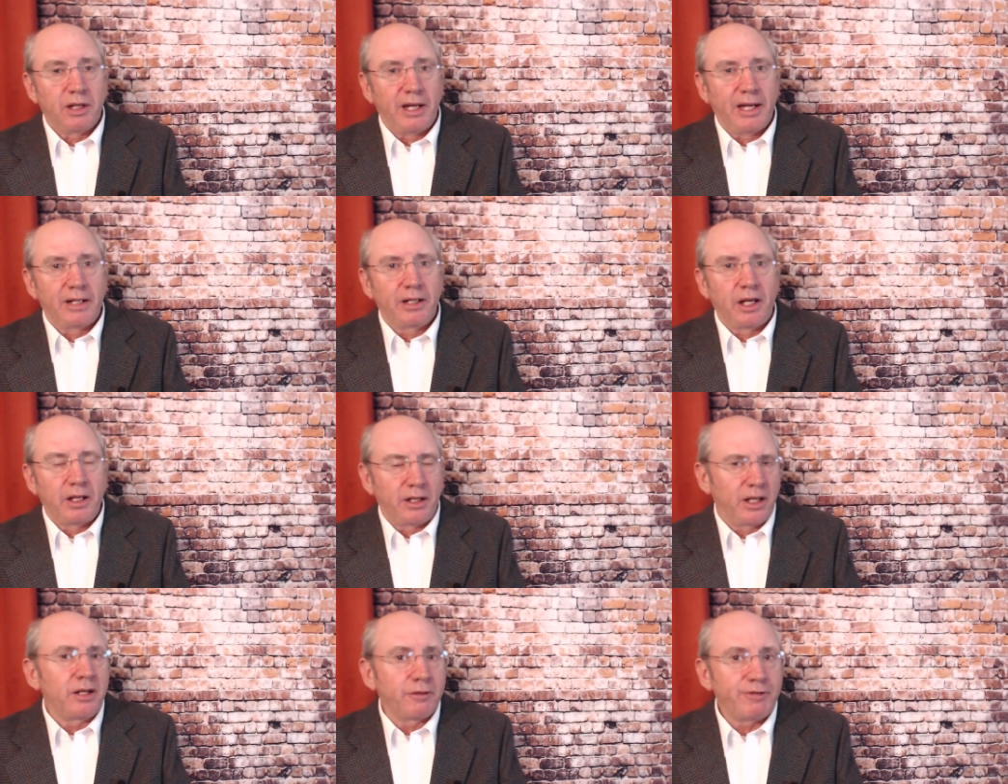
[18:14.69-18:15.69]
and, and,
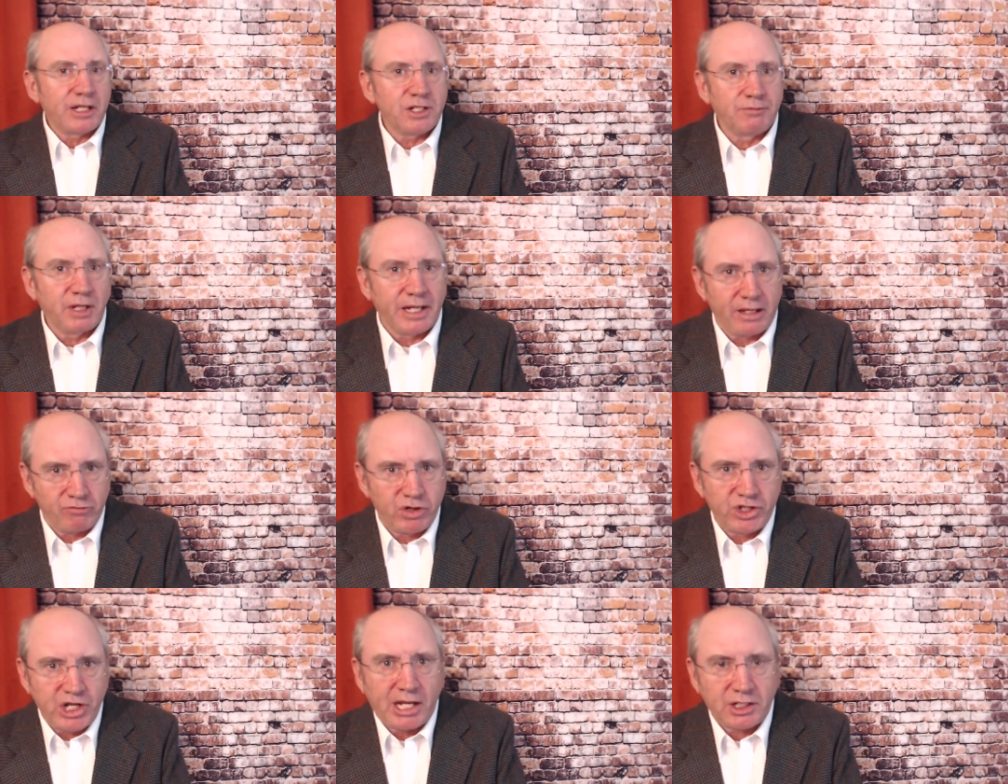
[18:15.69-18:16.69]
and effectively it
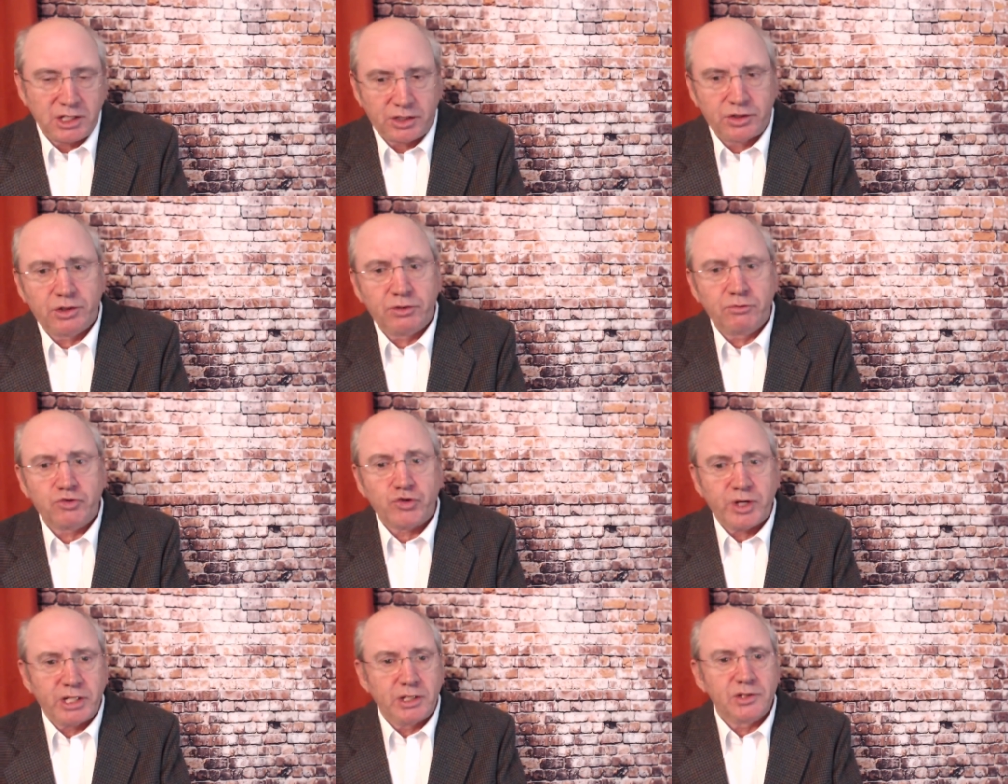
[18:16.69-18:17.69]
rejected
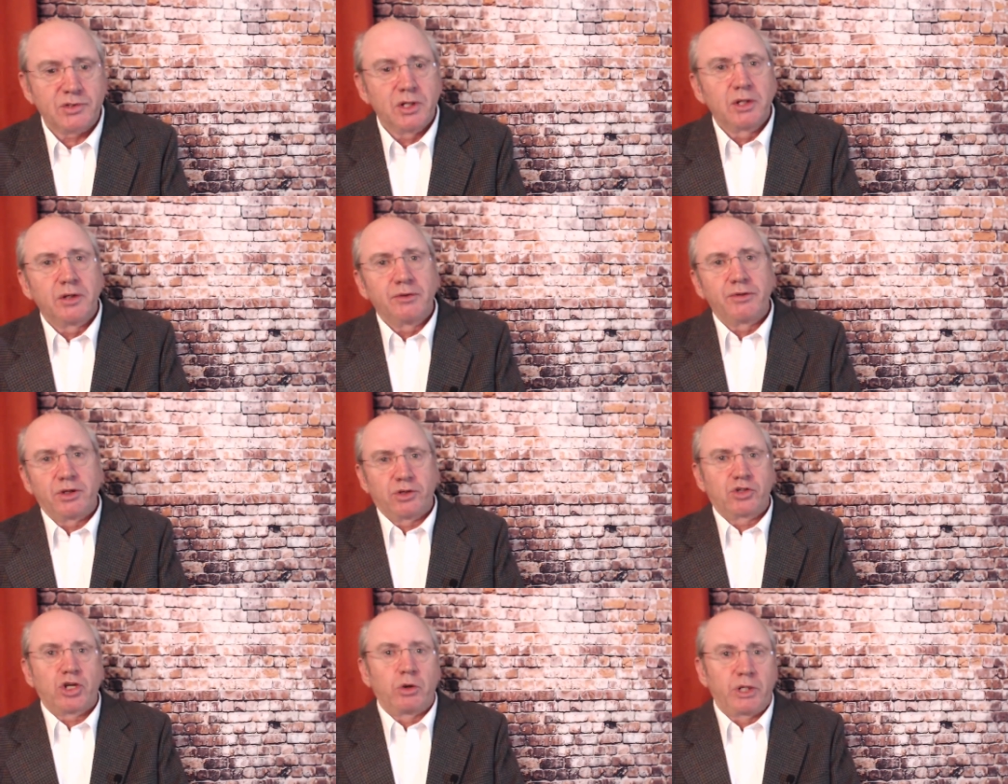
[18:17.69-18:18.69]
trees that
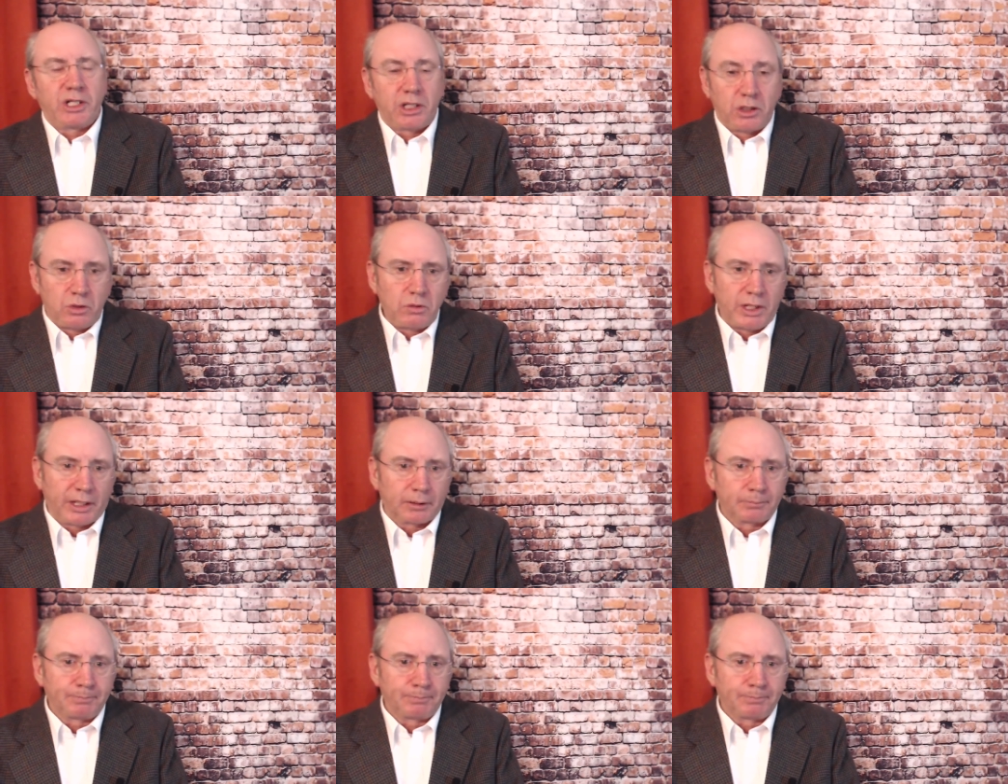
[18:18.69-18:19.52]
showed any cooling.